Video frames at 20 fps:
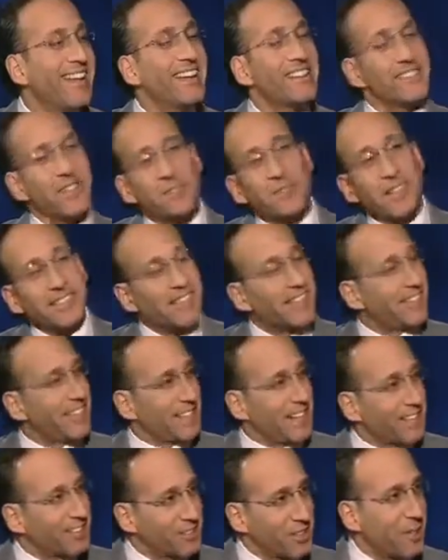some days I think
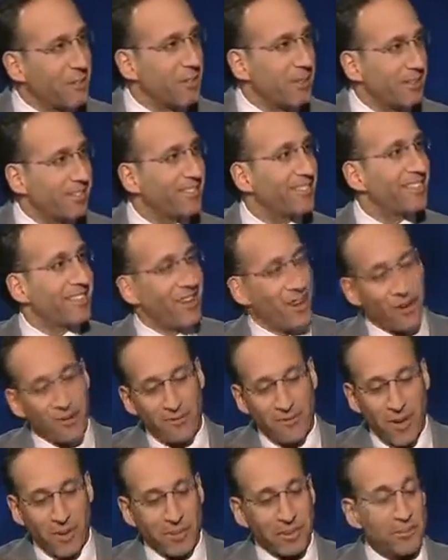I should have been,
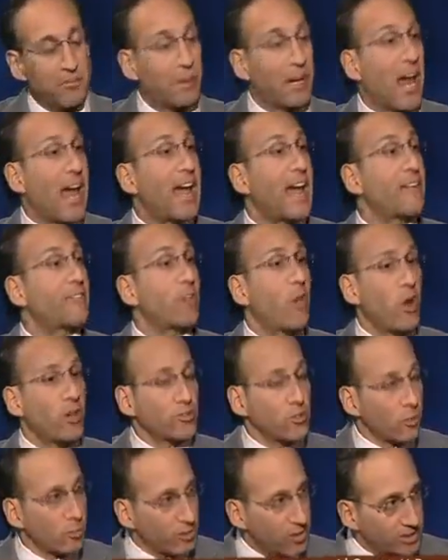family, but I have
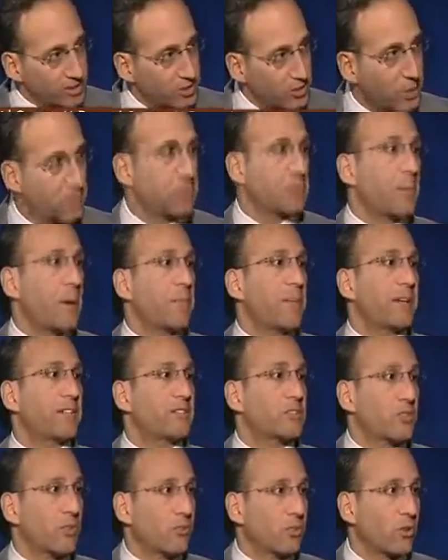long-term relationships with my
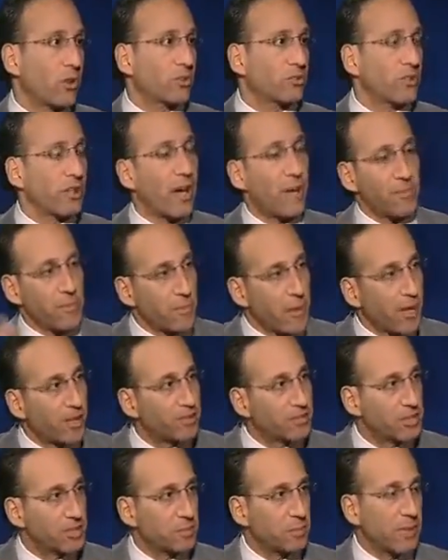patients over long time.
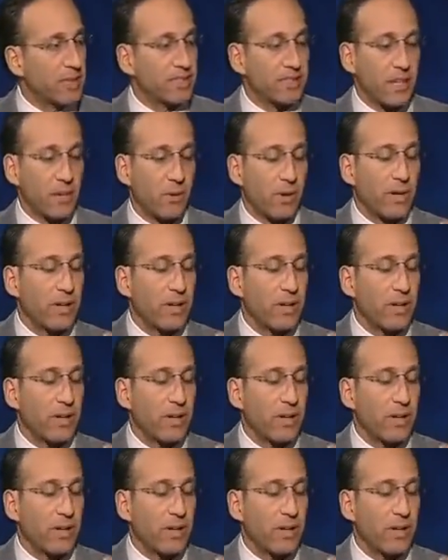Ophthalmology is blessed that way.